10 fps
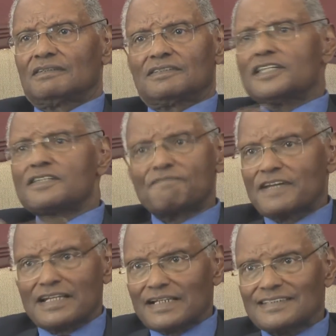They
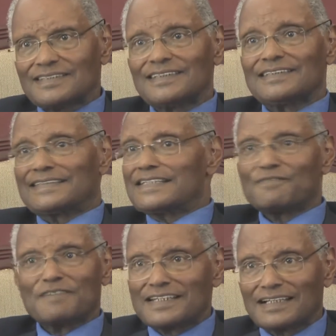defend us, they
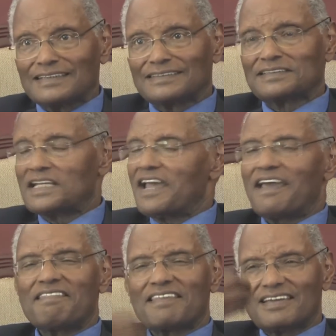defend the country,
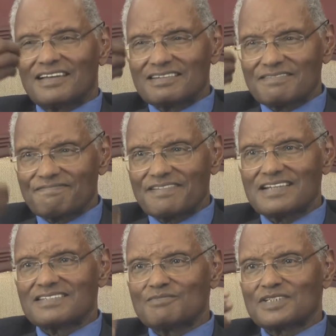and they can
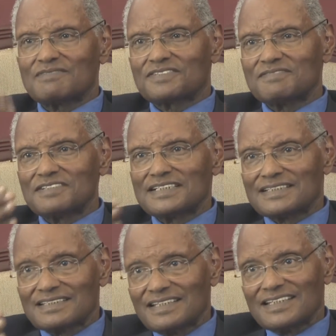defend themselves even
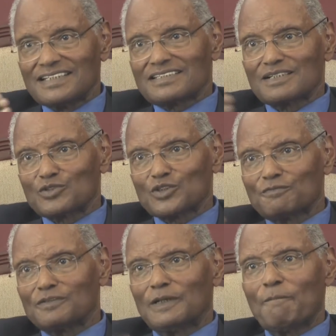in terms of
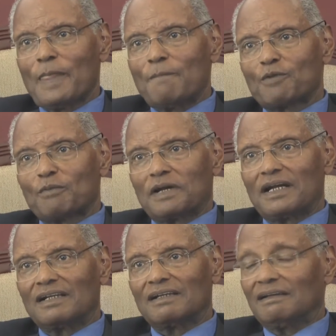
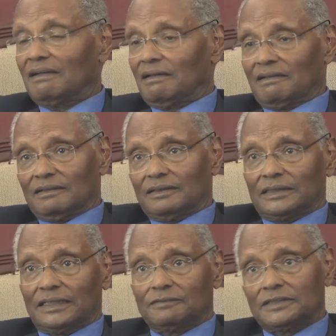propaganda.
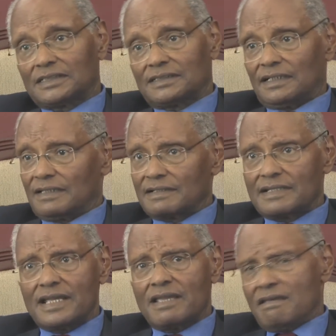I have heard the other
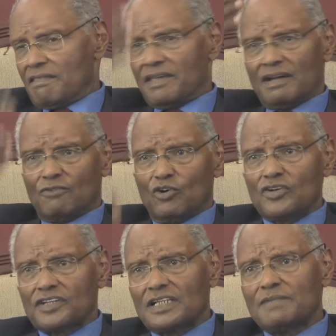day, they have all
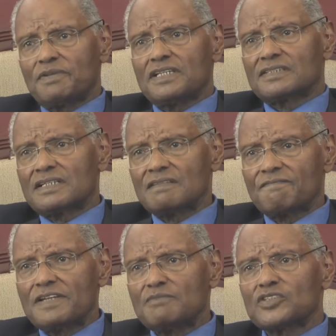the clippings and the
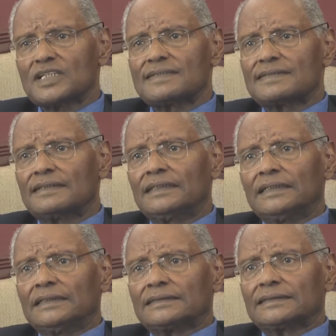films
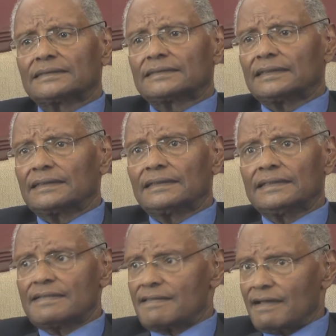that
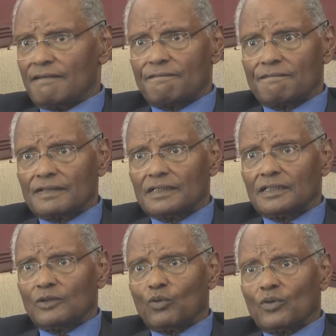they have
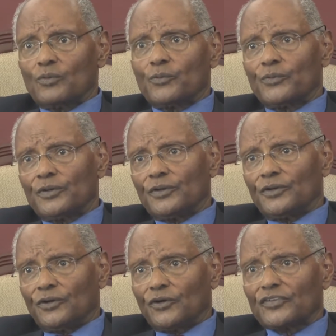
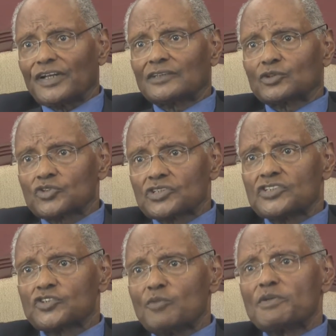on the atrocities
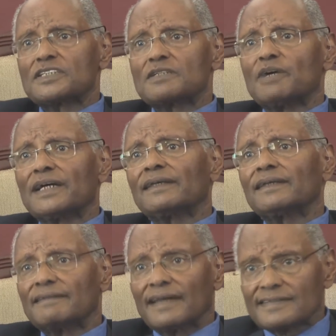committed by
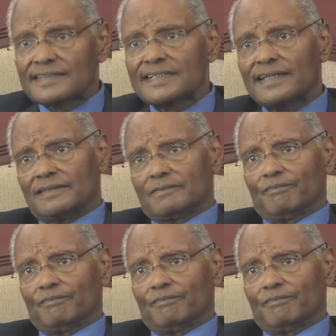the other side.